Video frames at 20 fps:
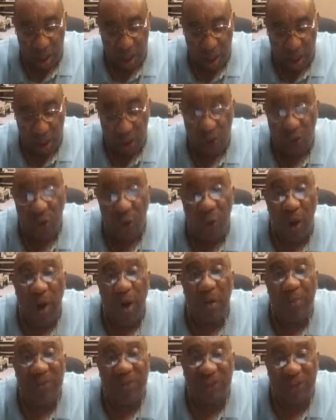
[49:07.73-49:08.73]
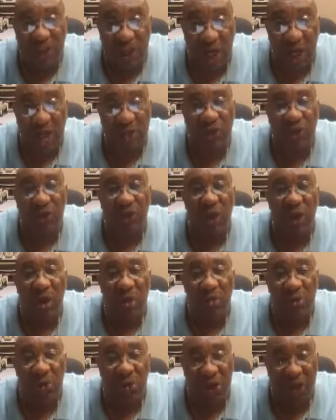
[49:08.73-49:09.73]
The twelve sons
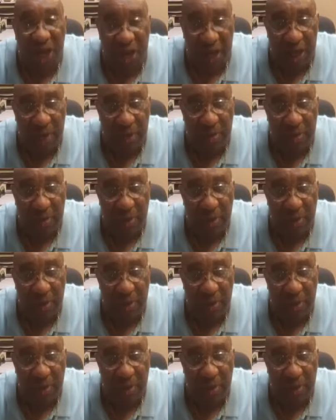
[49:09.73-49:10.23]
of Jacob